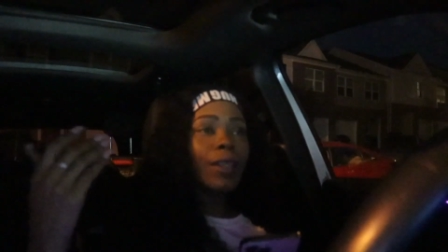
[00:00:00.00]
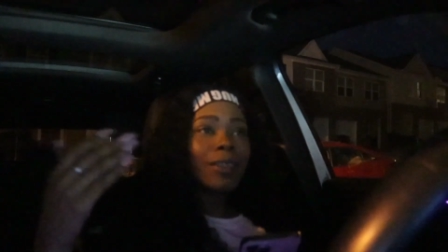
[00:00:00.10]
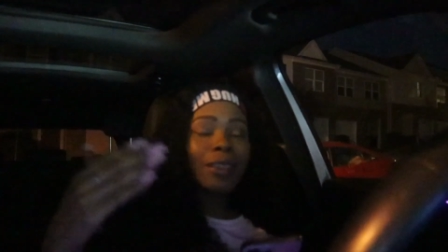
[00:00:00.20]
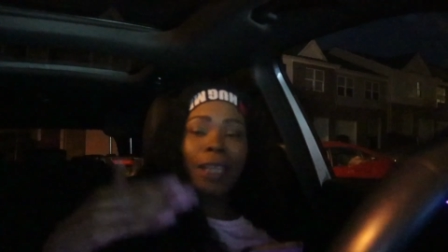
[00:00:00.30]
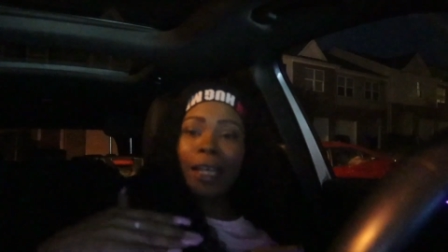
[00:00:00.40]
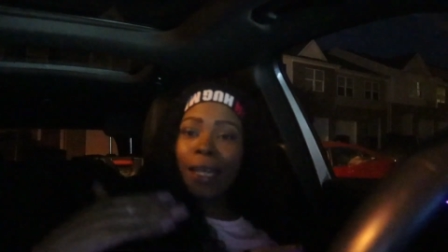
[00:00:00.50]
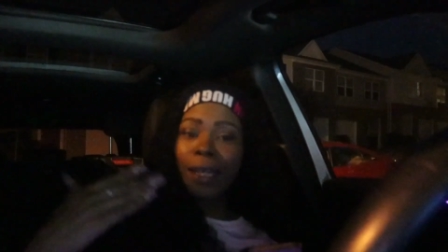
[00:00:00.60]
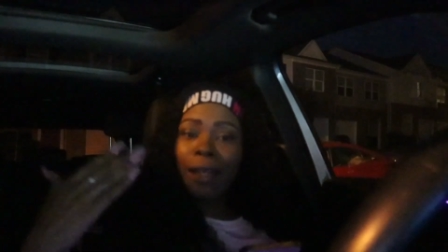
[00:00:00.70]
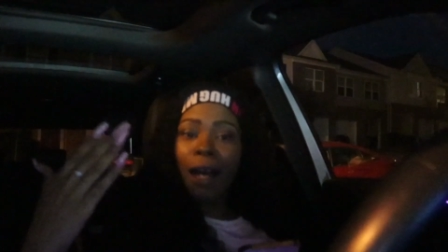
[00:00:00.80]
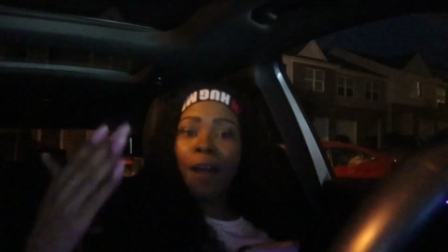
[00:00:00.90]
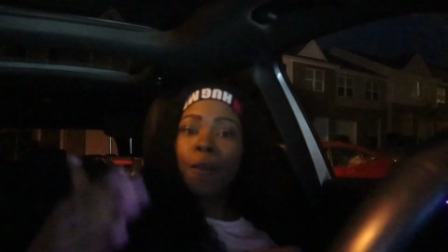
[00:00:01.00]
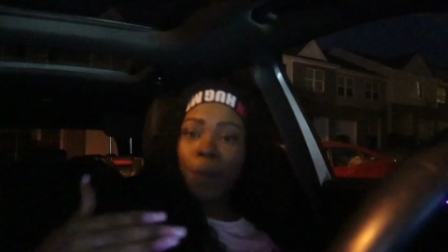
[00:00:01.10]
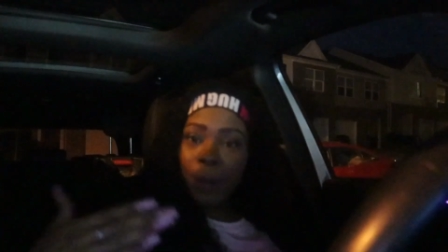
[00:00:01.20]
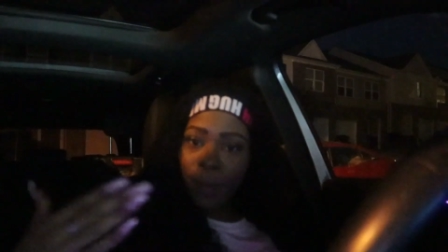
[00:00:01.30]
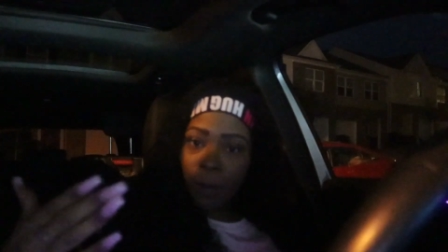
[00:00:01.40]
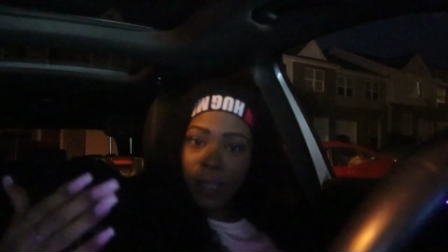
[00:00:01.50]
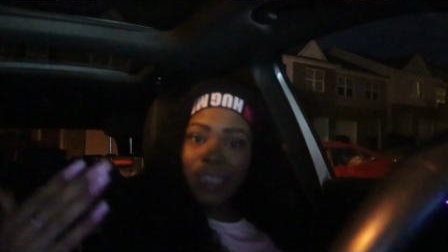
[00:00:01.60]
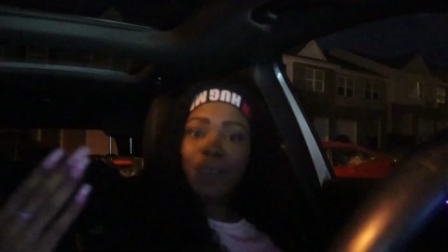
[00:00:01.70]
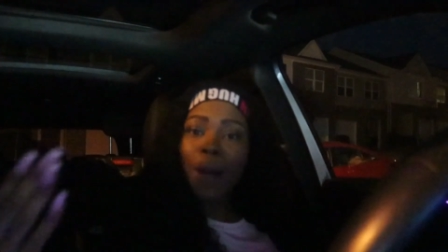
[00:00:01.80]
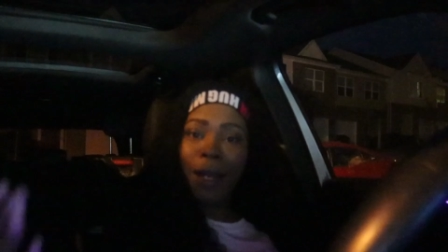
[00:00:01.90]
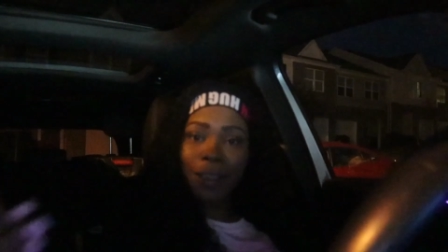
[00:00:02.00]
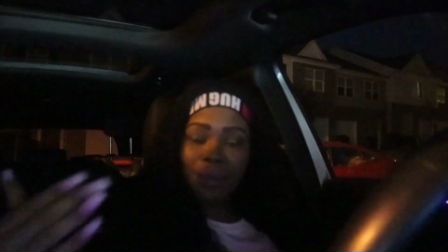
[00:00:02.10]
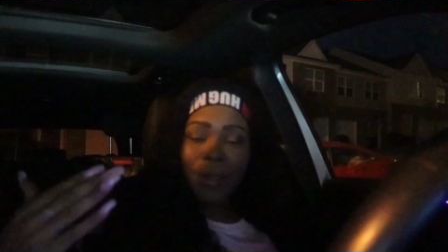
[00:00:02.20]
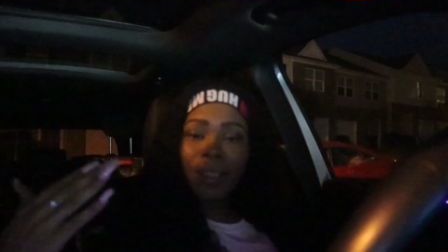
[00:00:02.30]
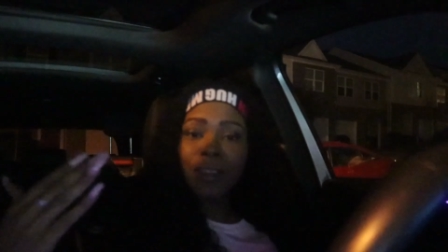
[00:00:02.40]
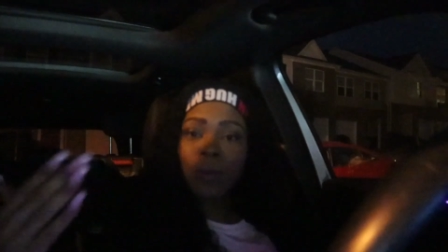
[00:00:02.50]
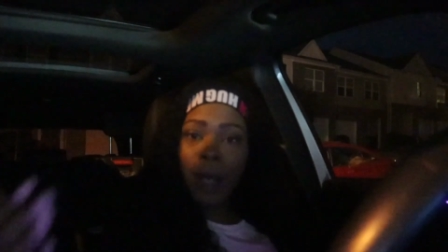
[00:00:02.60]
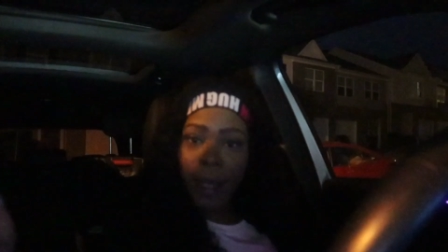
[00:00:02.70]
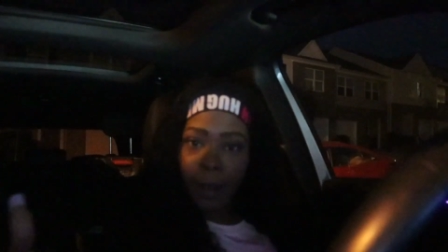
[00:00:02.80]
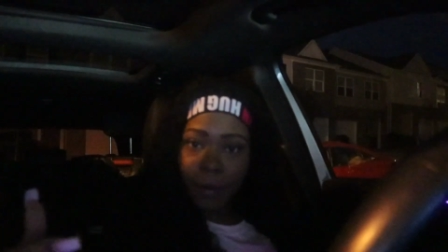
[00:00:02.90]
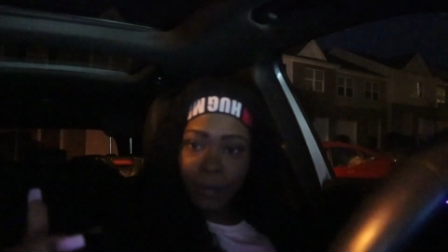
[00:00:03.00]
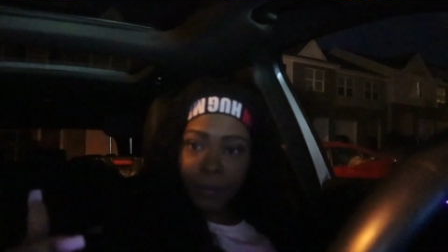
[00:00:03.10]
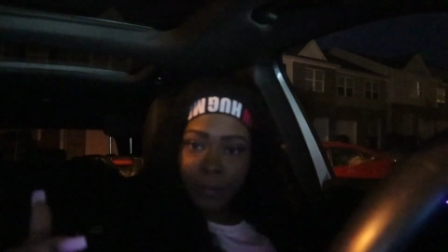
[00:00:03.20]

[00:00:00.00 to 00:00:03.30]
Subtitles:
seeing other people inspires me as well.